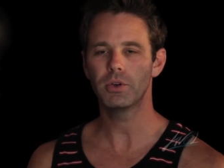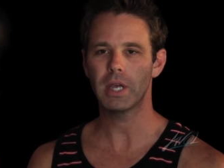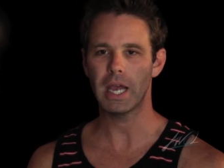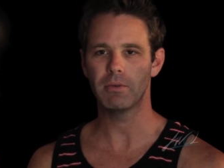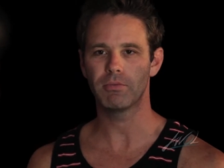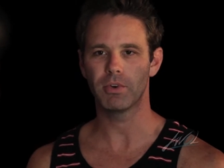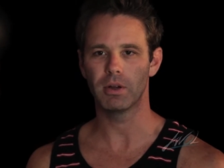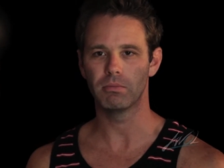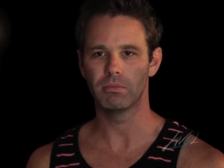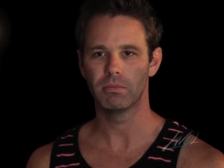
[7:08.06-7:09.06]
you came
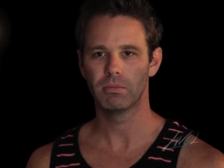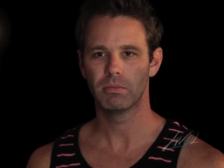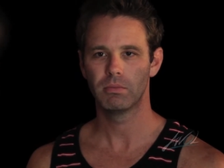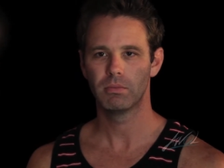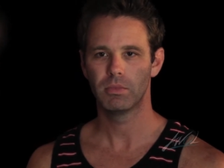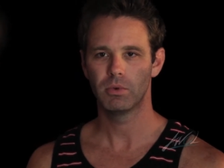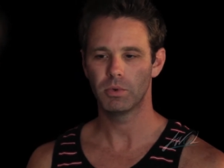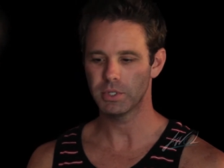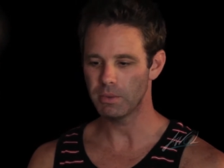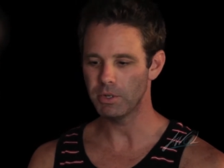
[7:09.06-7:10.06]
from,
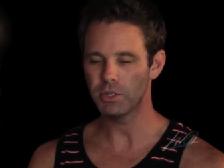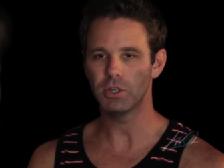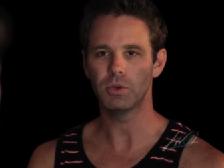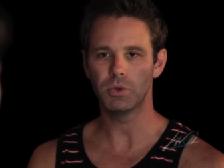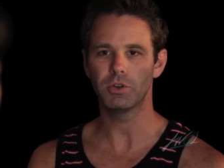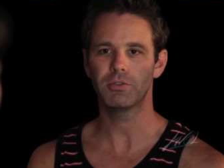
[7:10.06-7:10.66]
what does that mean to you and your